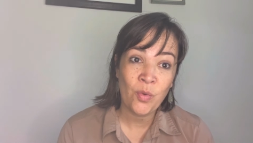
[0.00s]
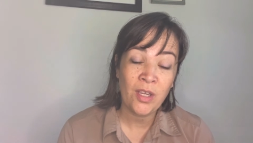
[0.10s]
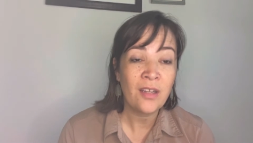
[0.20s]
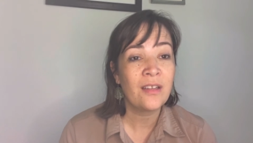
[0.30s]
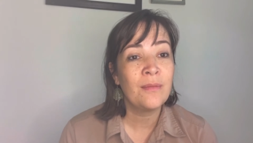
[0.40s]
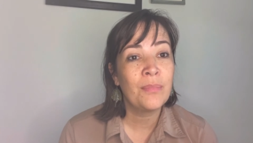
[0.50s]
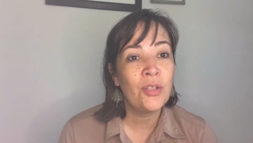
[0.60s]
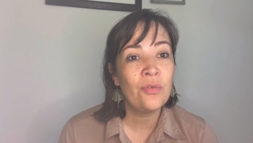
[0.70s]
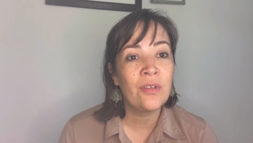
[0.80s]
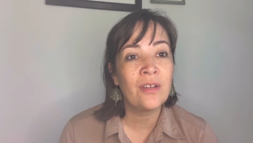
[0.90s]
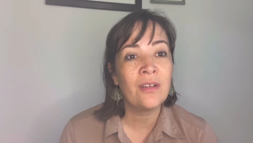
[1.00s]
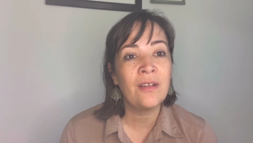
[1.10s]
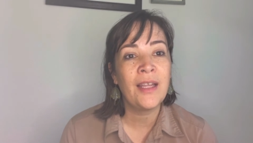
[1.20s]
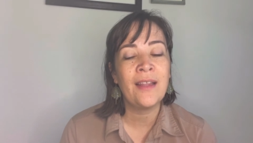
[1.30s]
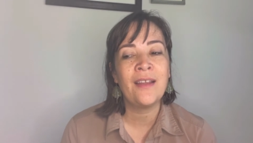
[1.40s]
We got a
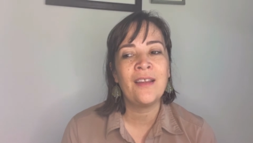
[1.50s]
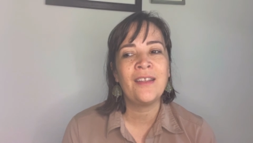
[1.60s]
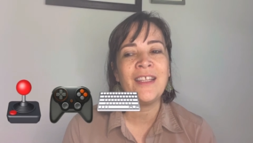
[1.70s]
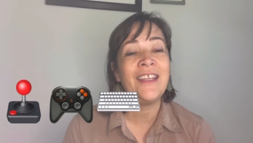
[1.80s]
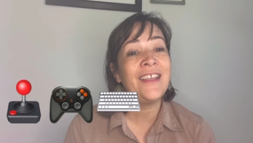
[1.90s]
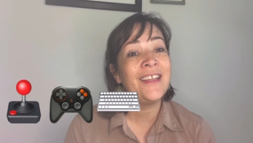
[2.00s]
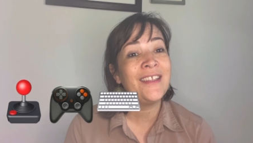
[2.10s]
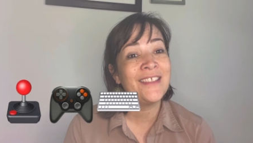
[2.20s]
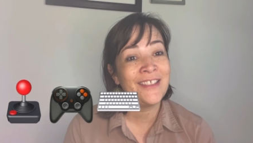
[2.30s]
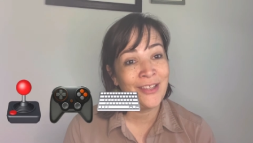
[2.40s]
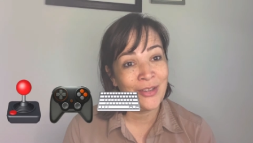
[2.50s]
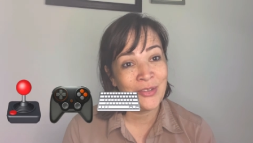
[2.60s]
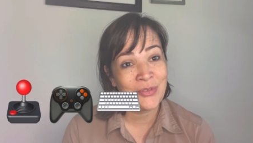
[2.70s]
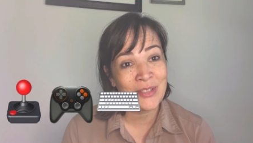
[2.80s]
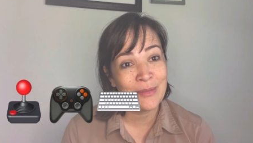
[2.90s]
computer and he did not
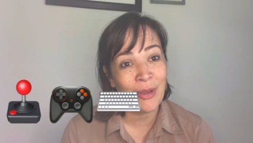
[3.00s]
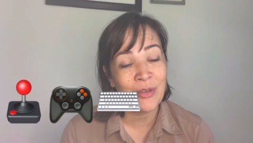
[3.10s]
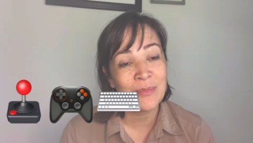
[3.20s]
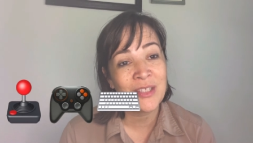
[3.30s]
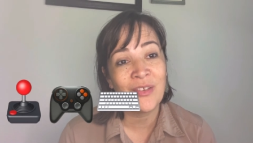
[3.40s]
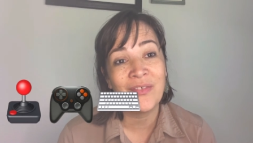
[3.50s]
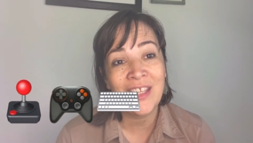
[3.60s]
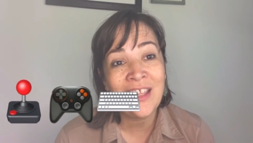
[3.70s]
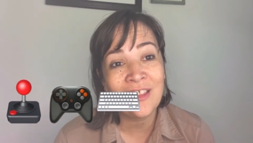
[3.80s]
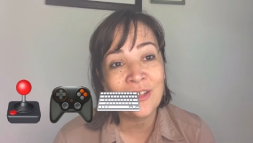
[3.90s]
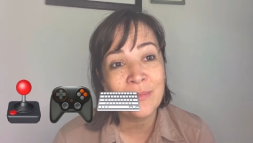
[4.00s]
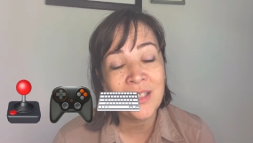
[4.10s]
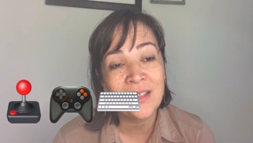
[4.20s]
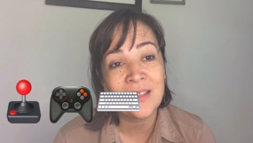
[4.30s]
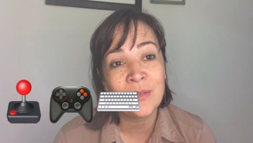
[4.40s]
know this about himself either
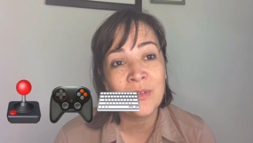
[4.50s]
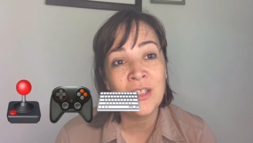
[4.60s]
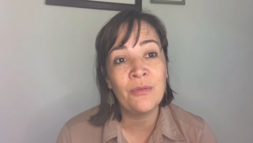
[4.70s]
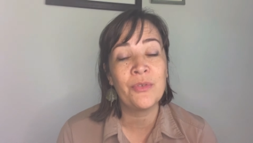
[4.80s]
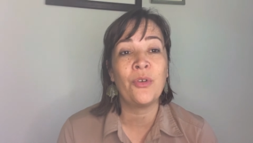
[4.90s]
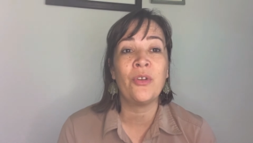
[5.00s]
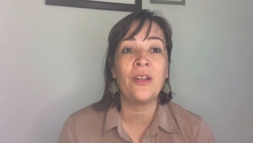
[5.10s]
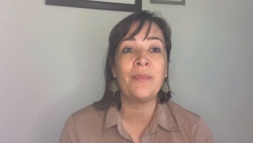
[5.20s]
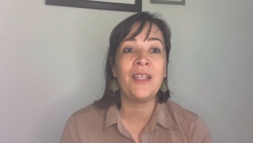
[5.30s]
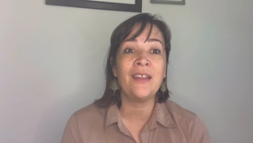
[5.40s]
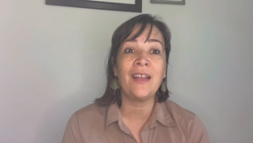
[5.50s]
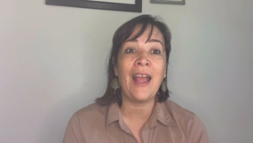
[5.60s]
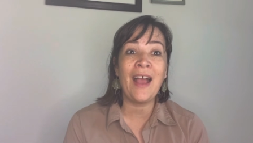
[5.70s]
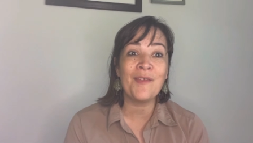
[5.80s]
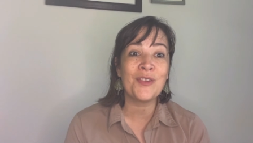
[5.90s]
because when he was growing up, he didn't
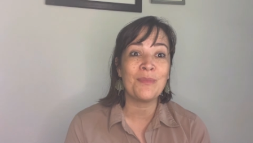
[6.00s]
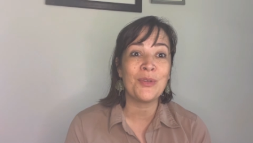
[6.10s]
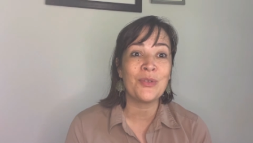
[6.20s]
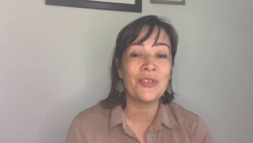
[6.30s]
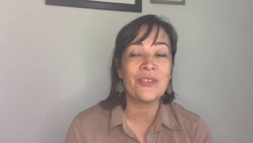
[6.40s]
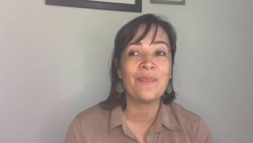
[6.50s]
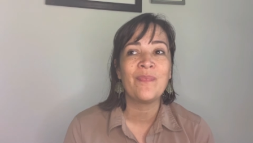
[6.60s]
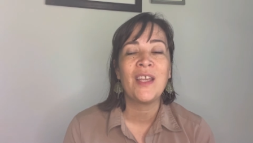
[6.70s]
have computers.